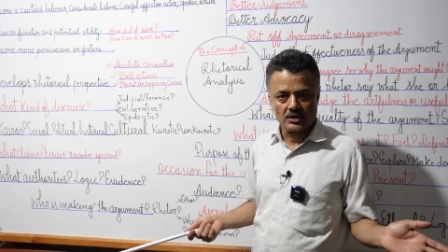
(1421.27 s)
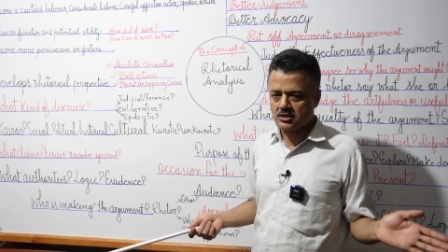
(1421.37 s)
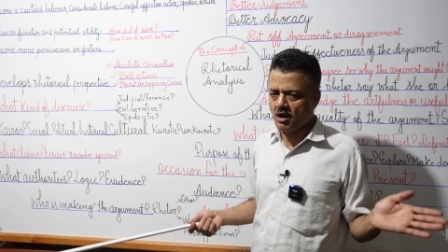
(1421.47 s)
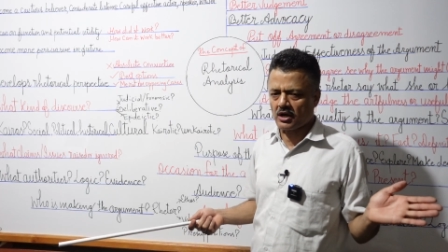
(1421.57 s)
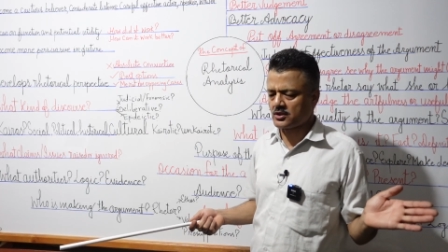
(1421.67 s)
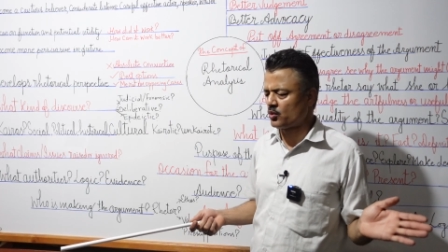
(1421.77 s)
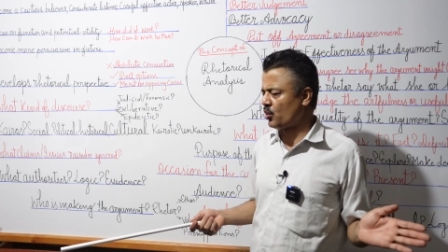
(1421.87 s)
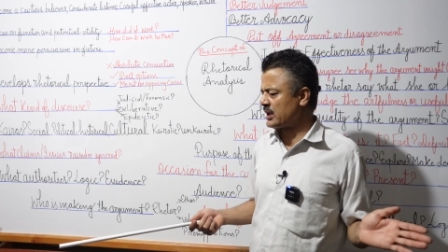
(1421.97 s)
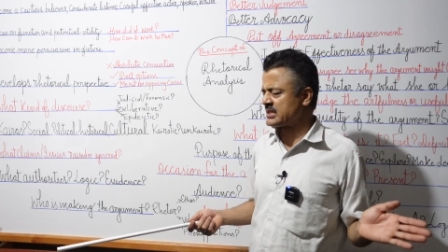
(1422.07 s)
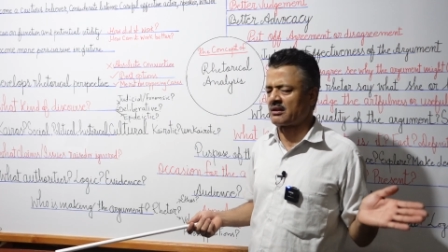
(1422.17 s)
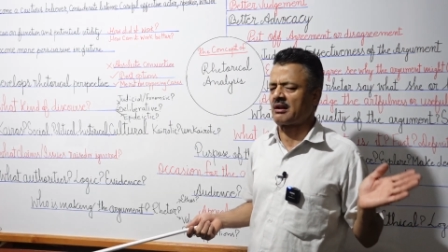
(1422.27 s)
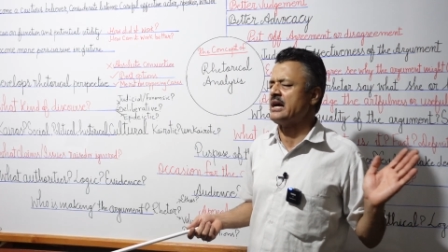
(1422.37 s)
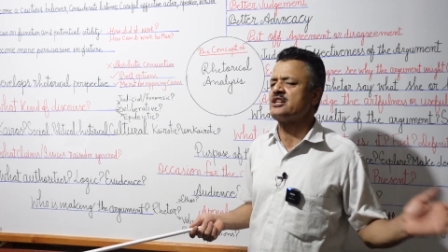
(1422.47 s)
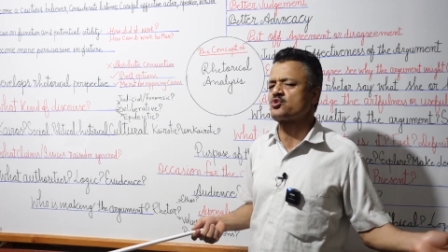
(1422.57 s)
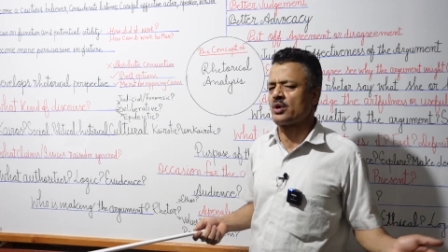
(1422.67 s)
Not what is the
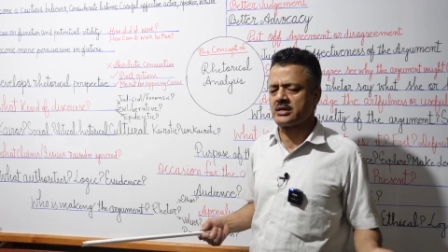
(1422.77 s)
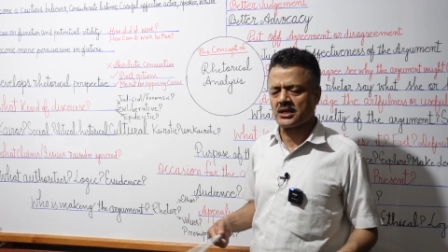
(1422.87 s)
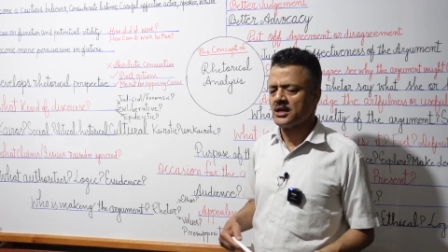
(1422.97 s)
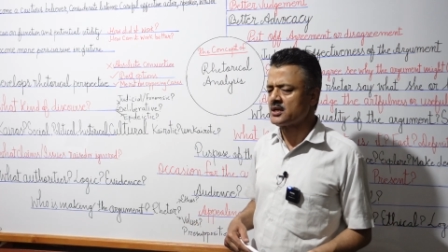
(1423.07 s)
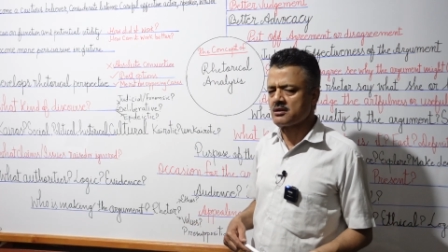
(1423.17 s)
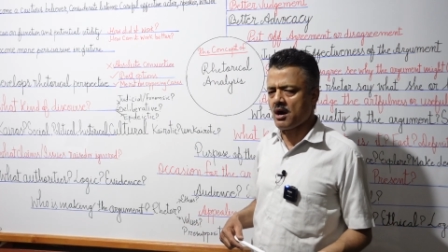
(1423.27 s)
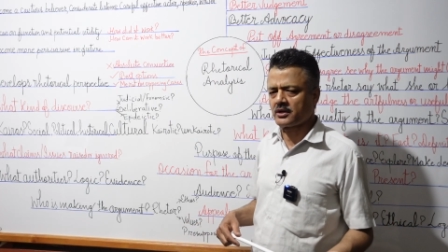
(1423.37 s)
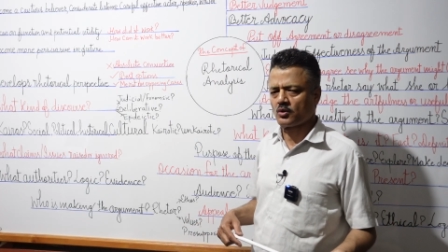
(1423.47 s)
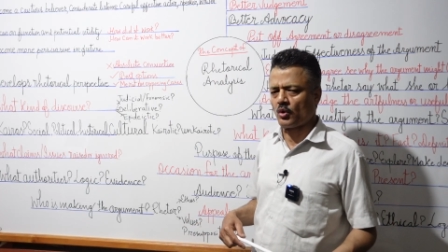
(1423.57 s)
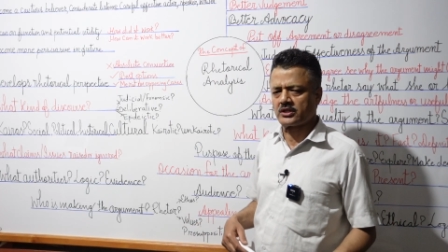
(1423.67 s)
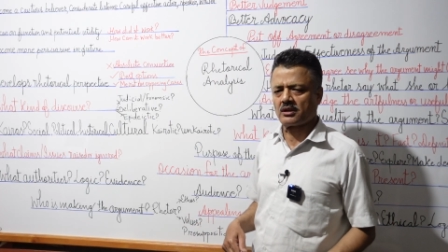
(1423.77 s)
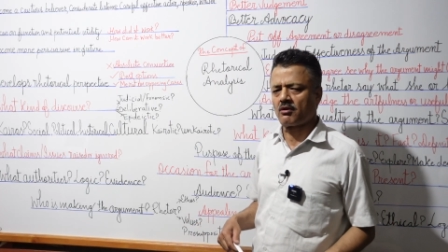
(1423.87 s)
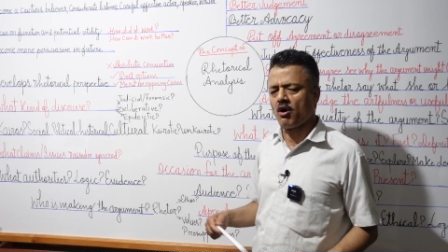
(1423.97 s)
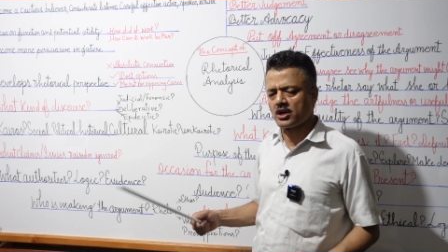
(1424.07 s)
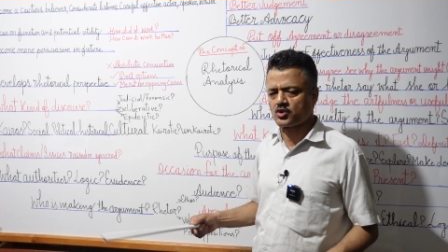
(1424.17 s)
right choice, not what is the
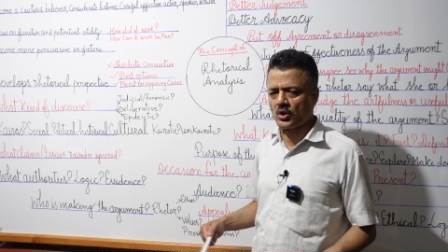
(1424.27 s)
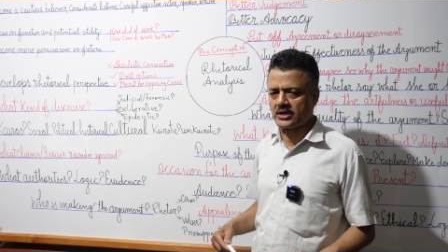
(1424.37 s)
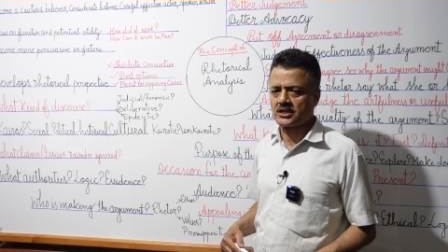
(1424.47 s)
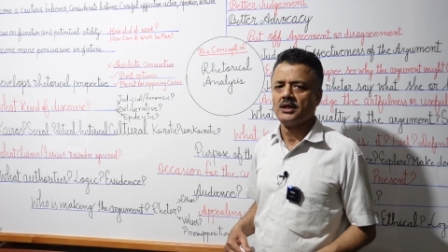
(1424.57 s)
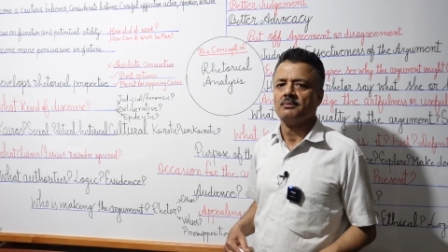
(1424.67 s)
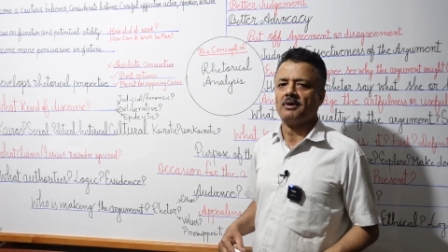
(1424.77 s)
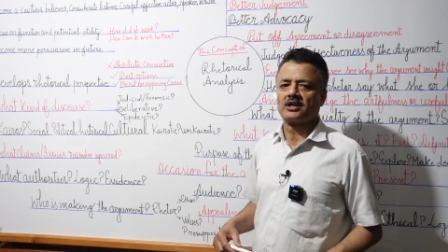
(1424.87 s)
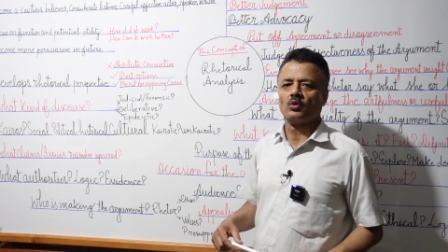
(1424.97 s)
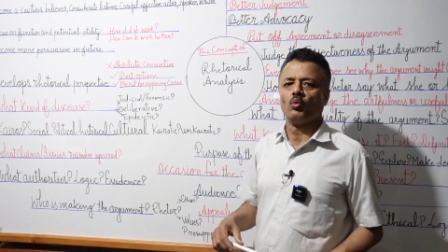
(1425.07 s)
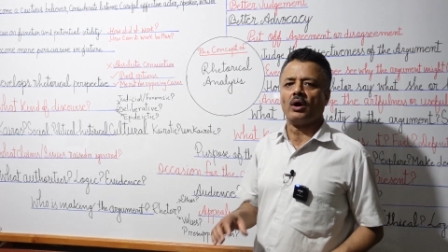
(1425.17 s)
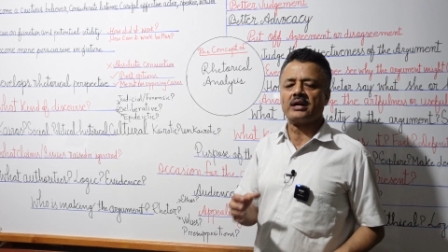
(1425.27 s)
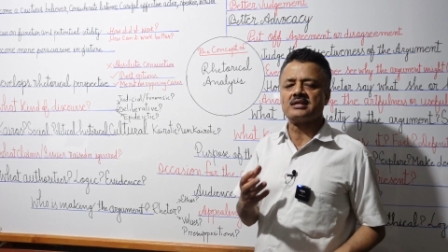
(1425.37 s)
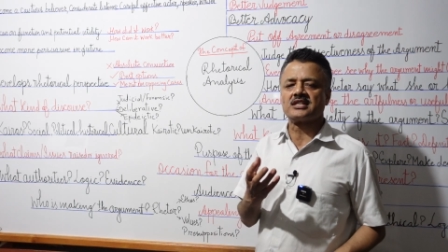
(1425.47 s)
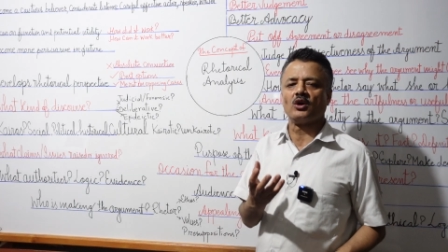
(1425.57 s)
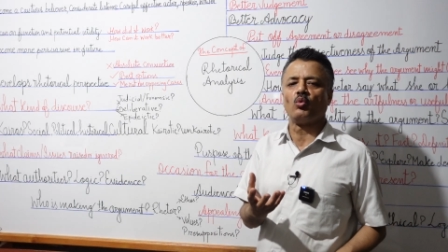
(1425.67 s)
wrong choice, but what
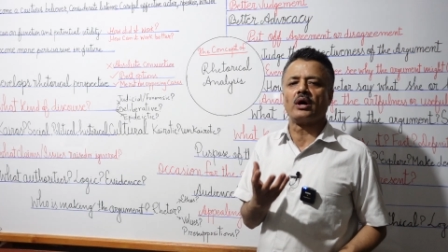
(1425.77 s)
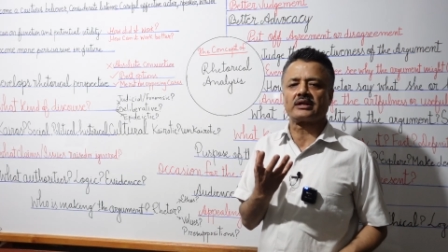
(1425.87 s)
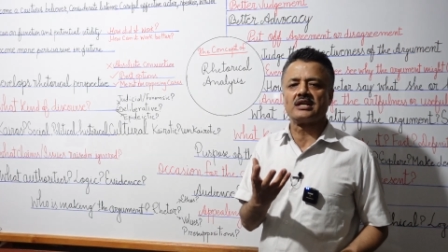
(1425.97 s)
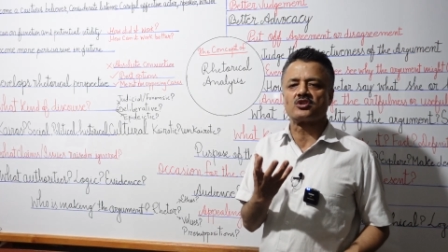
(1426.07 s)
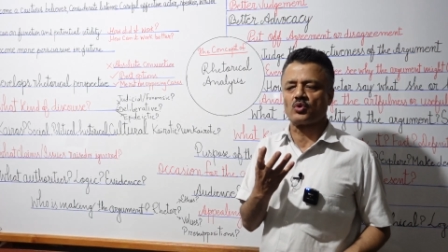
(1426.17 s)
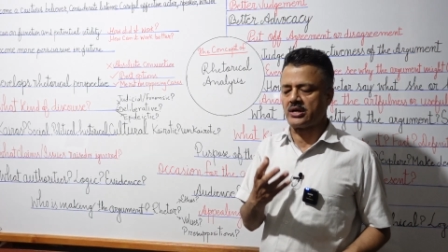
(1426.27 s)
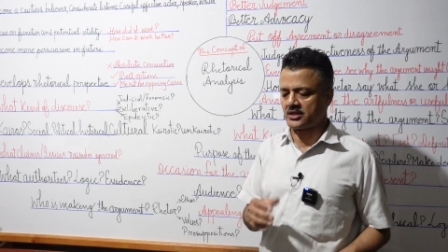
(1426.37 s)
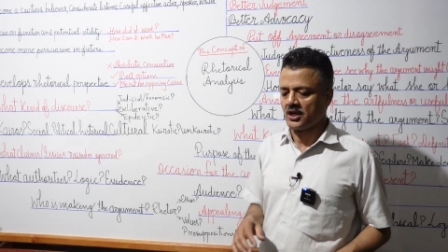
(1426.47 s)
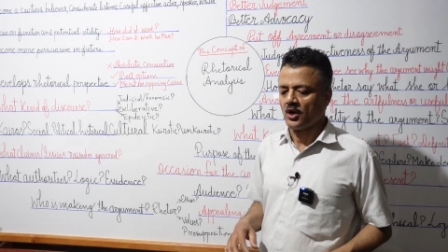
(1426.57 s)
is the working choice.